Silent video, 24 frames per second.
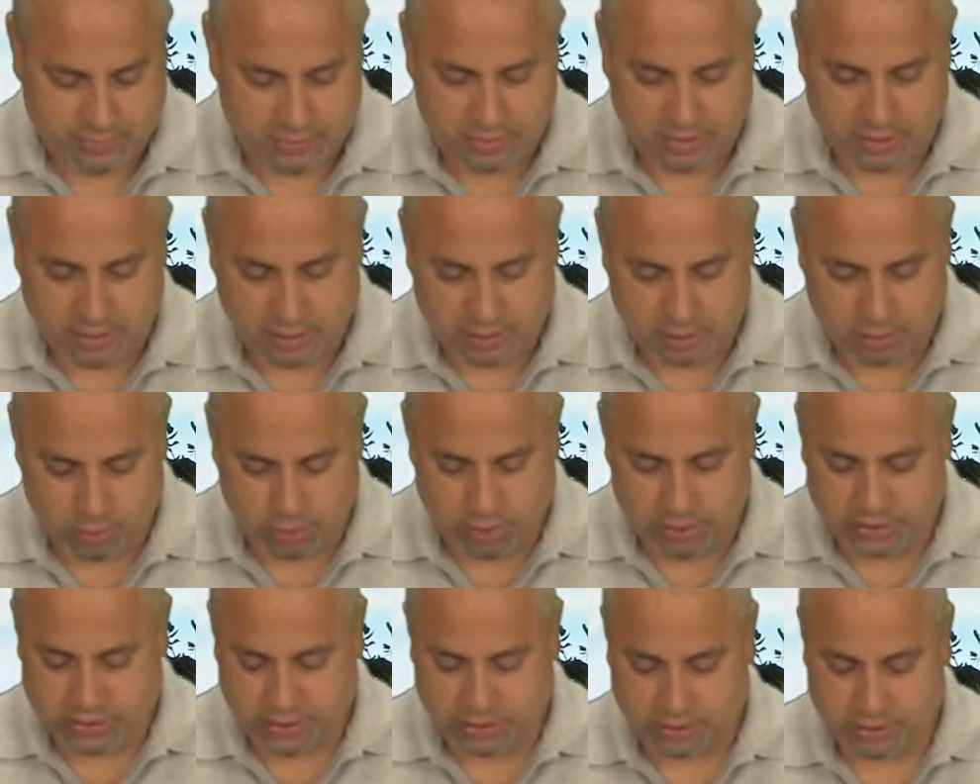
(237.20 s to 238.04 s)
Then you
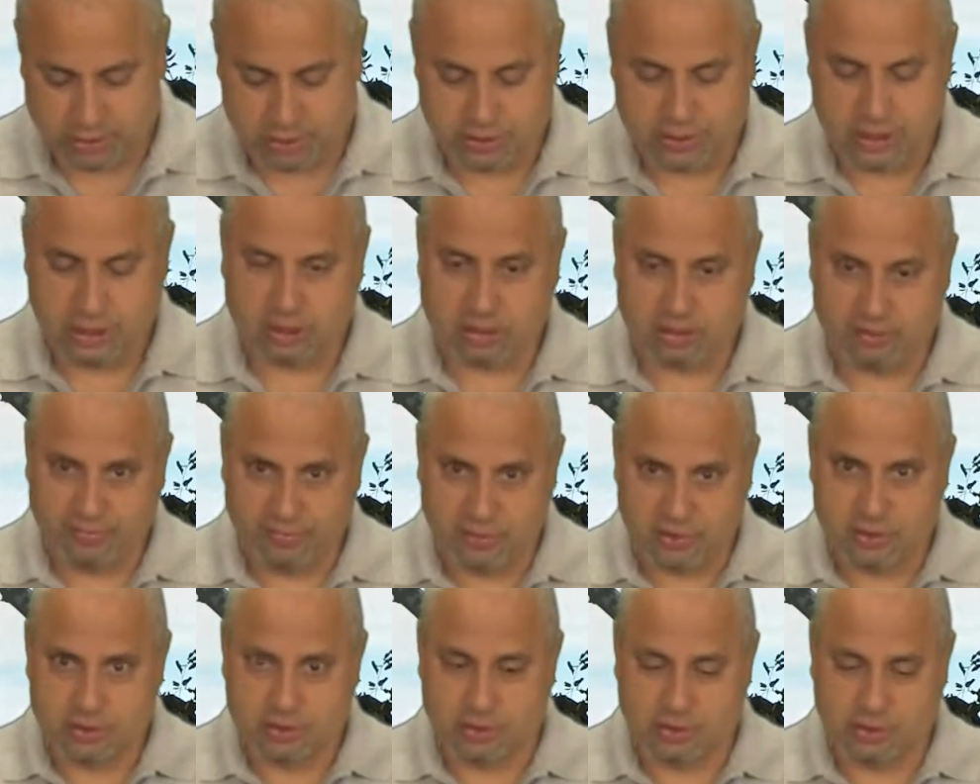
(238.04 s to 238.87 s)
want to take your
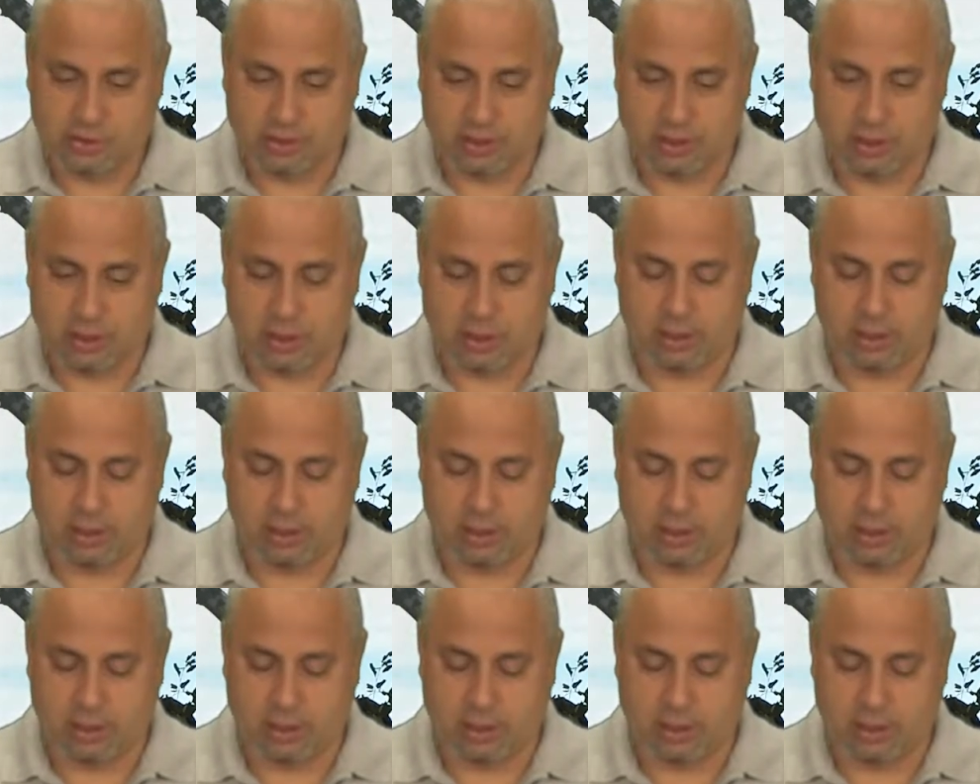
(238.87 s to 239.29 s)
broken cigar